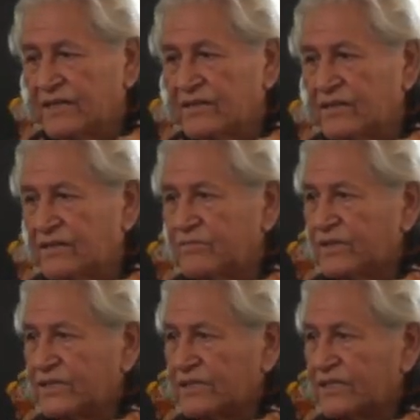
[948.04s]
I'm going to
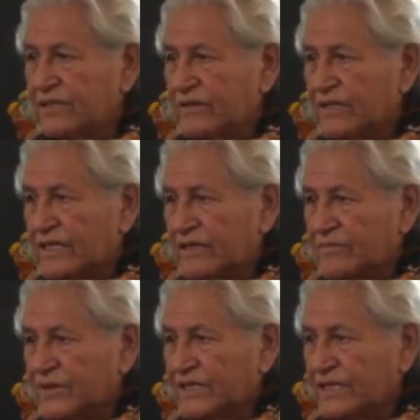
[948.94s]
put you in
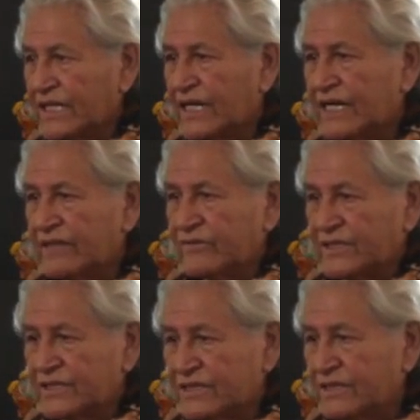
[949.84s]
a piece of land
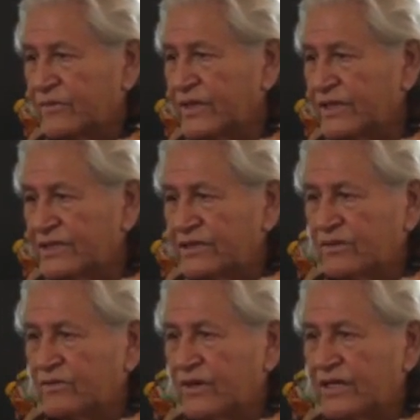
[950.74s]
where there's
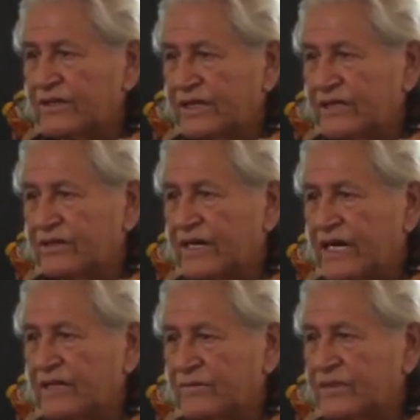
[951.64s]
no water and no
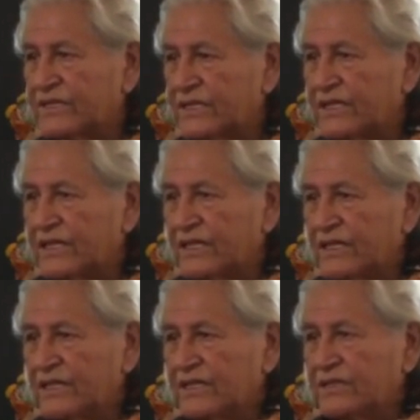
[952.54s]
animals.
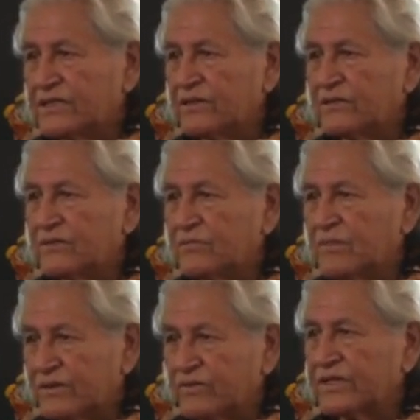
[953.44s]
So,
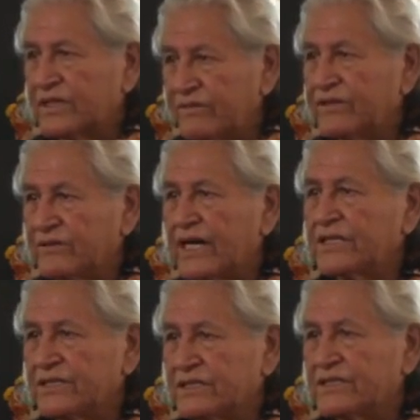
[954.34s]
but we'll give you
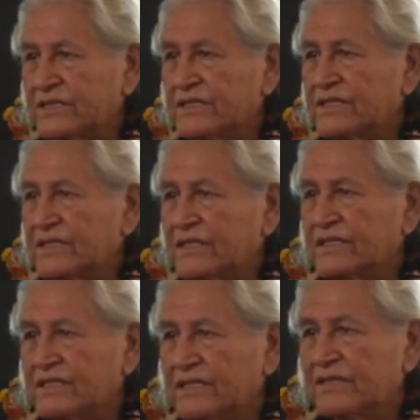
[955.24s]
rations.
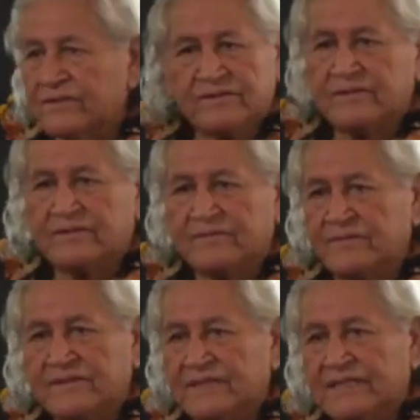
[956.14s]
They said, oh,
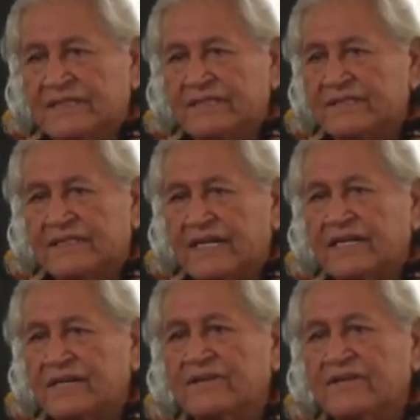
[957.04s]
no,
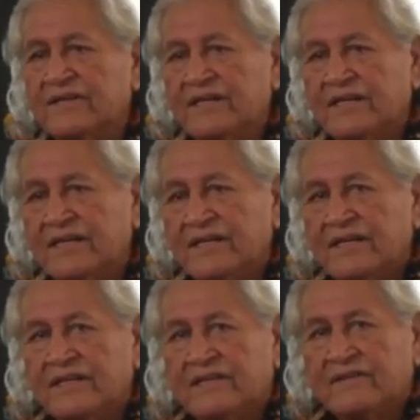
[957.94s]
thank you.
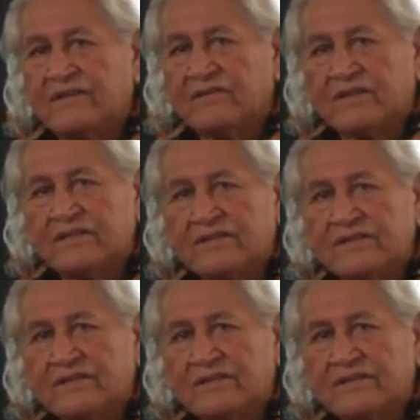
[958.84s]
We want to